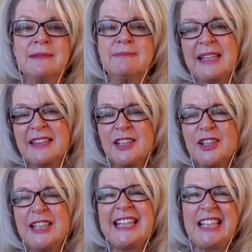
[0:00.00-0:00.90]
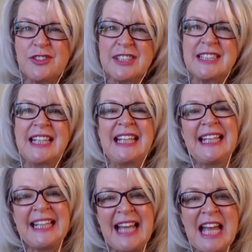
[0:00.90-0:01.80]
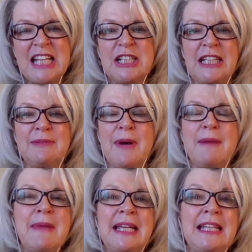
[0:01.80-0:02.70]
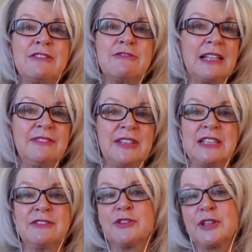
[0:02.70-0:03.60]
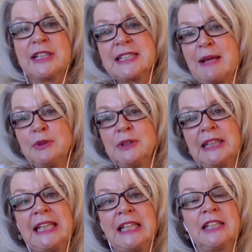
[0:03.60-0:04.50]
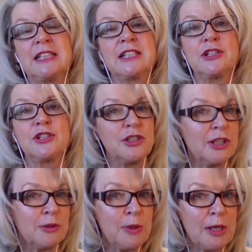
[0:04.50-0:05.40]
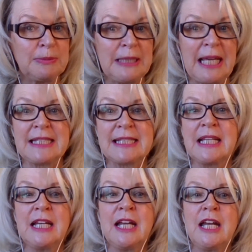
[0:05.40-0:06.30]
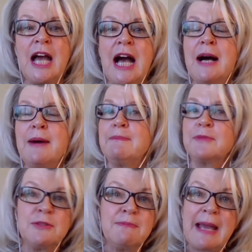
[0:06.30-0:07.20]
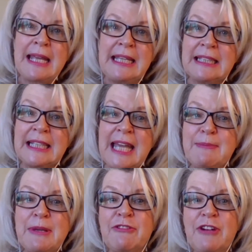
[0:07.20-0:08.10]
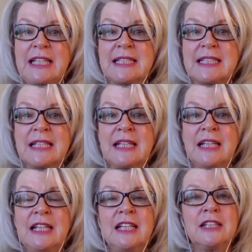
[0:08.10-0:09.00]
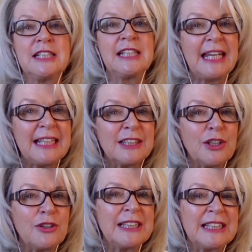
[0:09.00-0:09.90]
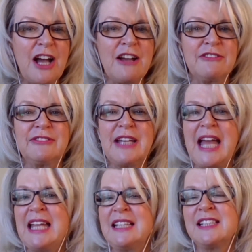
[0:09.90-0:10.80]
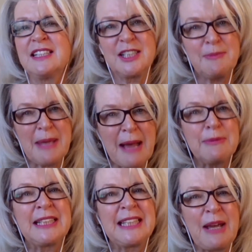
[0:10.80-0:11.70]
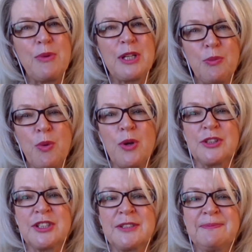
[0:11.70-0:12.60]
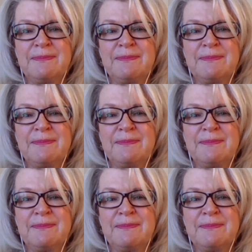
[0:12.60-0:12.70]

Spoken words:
Make the learning interesting and engaging by making it relevant. For example, linking it to the workplace, to making and keeping friends, to getting along in life, and to be able to get what you want.